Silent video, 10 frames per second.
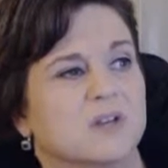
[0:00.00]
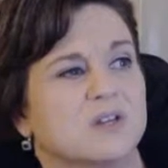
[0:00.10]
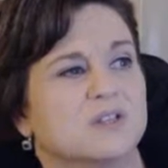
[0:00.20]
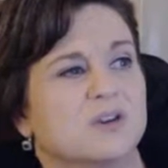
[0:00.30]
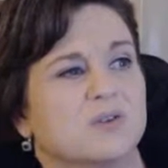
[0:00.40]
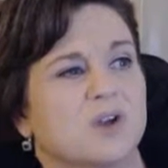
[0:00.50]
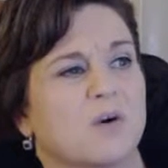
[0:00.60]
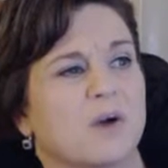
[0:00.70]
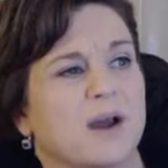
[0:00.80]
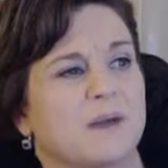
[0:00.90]
So
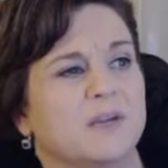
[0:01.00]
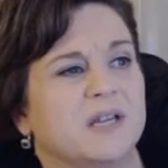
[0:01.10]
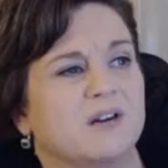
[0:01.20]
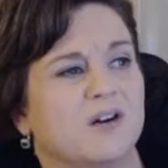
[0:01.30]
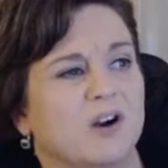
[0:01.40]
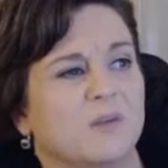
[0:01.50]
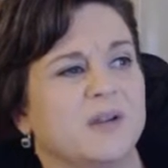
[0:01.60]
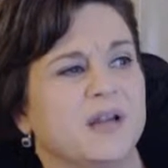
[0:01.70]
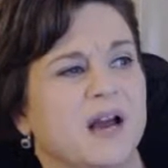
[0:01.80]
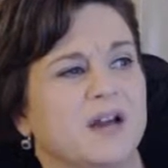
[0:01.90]
know how many
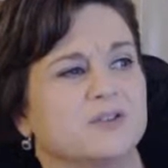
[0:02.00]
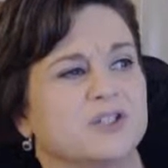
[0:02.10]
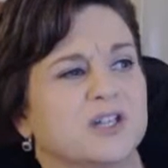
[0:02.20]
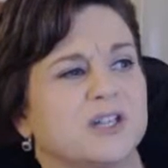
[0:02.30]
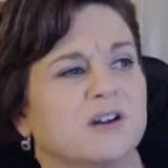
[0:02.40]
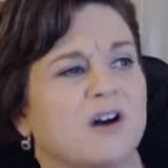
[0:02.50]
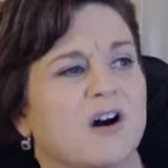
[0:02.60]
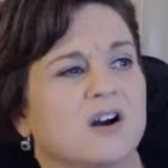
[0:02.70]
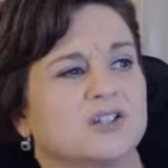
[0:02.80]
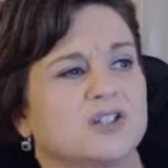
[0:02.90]
carbon, hydrogen, and
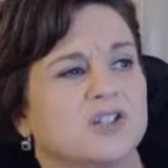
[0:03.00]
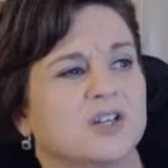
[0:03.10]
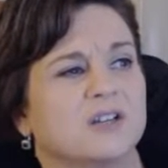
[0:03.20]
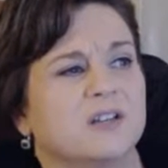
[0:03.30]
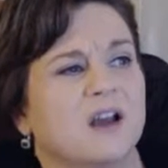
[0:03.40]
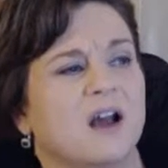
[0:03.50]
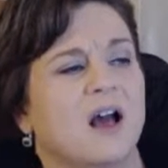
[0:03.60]
oxygen.